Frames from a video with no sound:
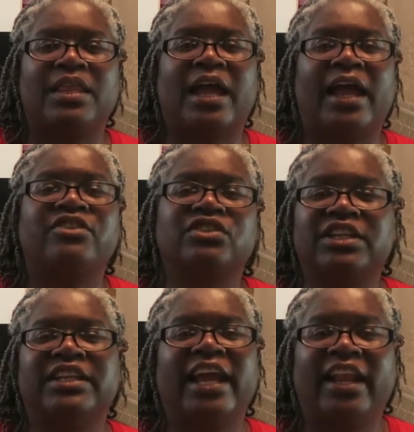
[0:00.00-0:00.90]
I
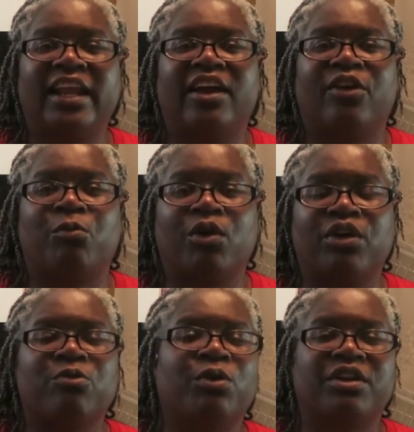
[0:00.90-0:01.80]
actually laid it out at
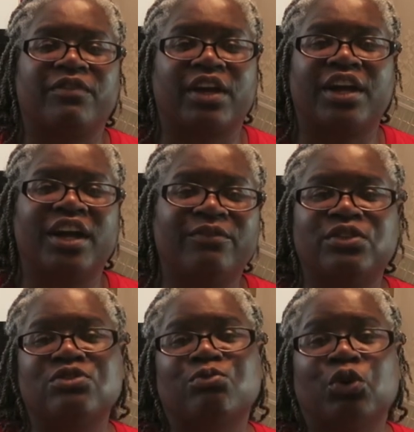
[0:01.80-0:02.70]
work in one of our
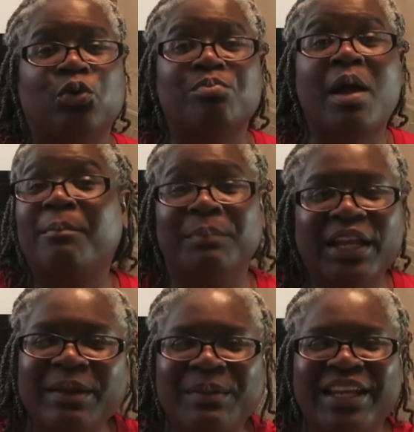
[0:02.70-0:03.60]
conference room
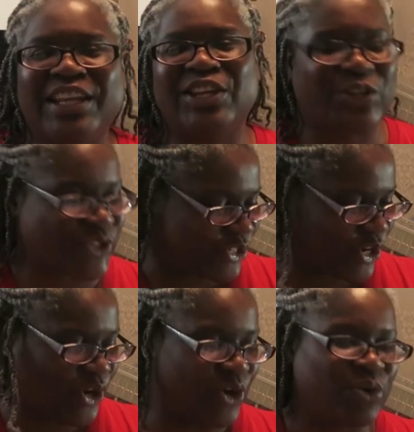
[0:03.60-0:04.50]
many, many years
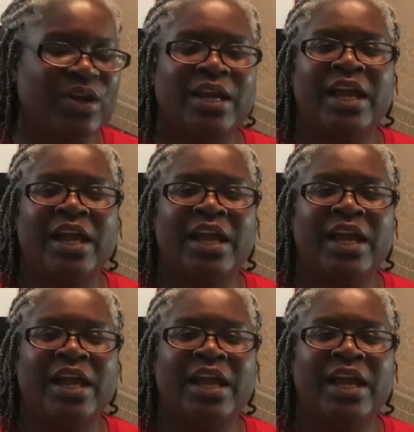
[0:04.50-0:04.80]
ago.